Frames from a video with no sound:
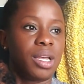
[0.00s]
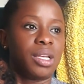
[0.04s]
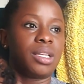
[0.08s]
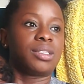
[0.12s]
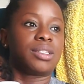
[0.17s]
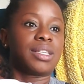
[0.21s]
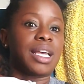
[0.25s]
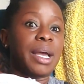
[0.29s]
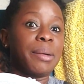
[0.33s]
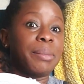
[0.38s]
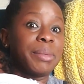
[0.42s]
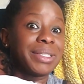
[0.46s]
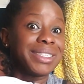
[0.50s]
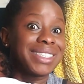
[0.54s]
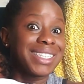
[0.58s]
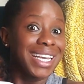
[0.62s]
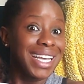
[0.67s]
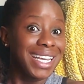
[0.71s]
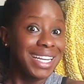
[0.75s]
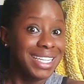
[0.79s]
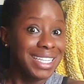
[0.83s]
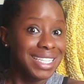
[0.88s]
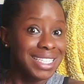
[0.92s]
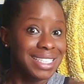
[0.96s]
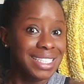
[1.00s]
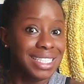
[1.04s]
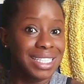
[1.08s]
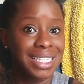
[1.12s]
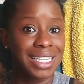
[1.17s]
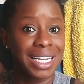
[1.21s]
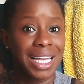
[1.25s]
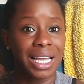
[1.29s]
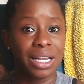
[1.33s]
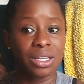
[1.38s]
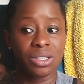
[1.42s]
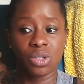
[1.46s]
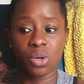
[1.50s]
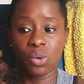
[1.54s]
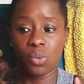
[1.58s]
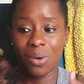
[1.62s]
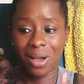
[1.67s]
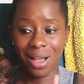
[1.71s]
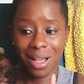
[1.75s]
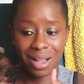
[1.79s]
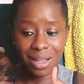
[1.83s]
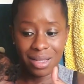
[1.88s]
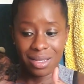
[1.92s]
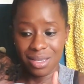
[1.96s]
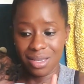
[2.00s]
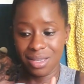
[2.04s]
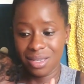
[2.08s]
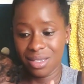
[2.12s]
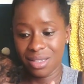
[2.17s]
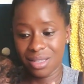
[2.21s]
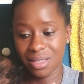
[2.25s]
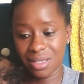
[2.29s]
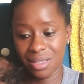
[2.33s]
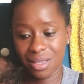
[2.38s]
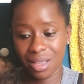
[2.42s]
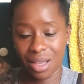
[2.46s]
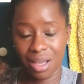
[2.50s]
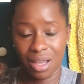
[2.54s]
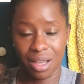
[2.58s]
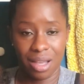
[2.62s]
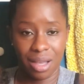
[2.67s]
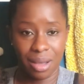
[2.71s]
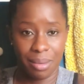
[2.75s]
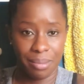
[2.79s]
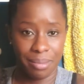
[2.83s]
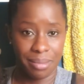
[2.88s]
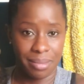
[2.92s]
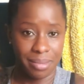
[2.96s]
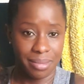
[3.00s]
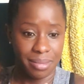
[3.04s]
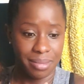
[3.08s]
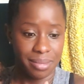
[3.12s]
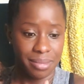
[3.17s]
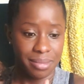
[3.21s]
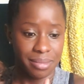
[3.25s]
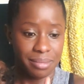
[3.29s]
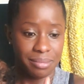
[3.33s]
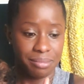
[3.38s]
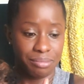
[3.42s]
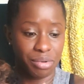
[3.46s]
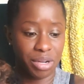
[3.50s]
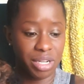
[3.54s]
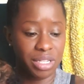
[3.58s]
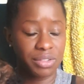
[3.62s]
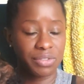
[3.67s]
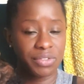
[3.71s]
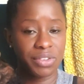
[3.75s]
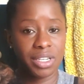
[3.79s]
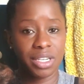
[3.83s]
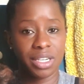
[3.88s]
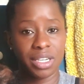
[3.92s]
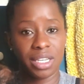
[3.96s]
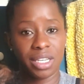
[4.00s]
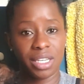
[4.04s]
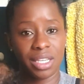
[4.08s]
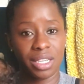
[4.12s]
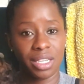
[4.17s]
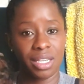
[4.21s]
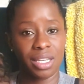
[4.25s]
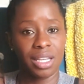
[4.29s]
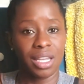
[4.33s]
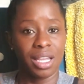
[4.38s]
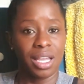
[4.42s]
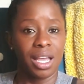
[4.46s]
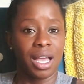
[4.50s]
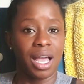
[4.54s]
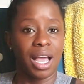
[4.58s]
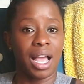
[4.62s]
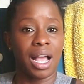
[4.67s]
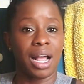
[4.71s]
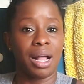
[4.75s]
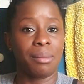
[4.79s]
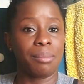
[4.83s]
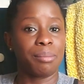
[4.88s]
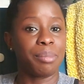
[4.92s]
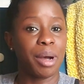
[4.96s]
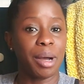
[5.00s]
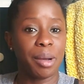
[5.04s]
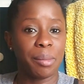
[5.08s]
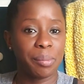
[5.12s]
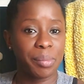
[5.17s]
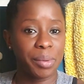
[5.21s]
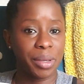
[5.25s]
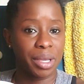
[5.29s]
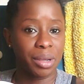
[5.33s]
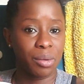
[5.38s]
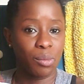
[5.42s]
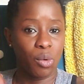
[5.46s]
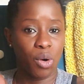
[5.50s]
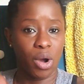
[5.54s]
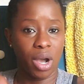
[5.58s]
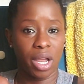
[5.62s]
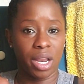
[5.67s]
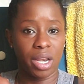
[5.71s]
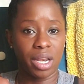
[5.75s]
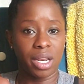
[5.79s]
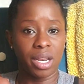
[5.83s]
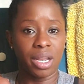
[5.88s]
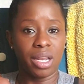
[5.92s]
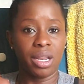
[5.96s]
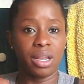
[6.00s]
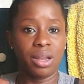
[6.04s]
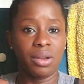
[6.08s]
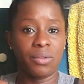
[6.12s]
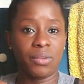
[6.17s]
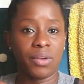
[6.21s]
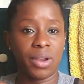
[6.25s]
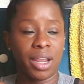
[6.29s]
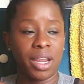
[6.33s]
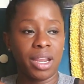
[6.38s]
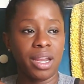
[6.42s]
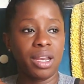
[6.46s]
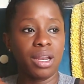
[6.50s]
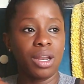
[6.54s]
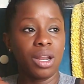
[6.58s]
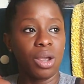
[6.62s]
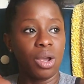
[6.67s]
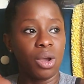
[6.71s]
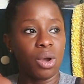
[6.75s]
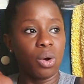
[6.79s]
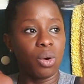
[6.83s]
simultaneously. Like, so while he's breastfeeding, I'm pumping one, right?